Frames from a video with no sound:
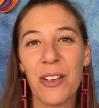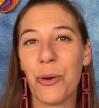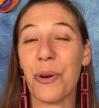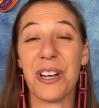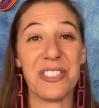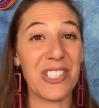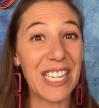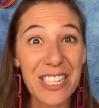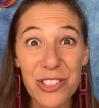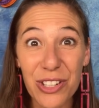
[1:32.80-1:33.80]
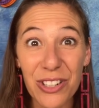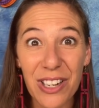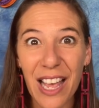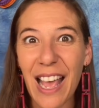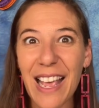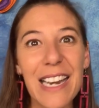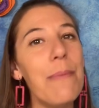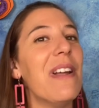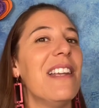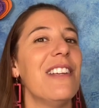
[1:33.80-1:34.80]
or a teacher,
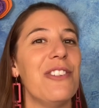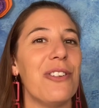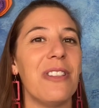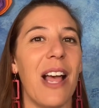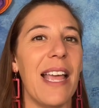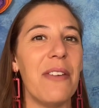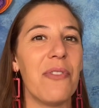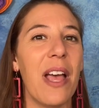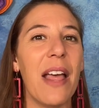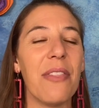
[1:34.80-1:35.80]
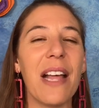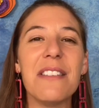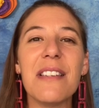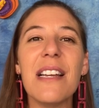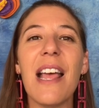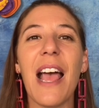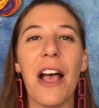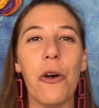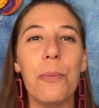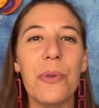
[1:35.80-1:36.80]
anybody in your life, that's gonna
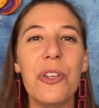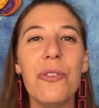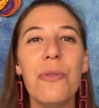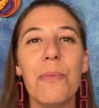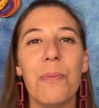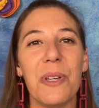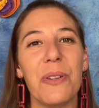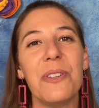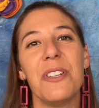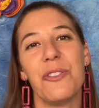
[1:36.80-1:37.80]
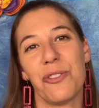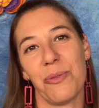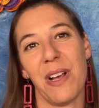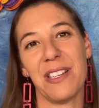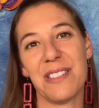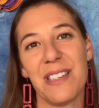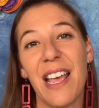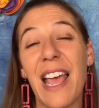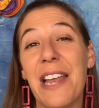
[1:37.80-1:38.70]
help you build trust.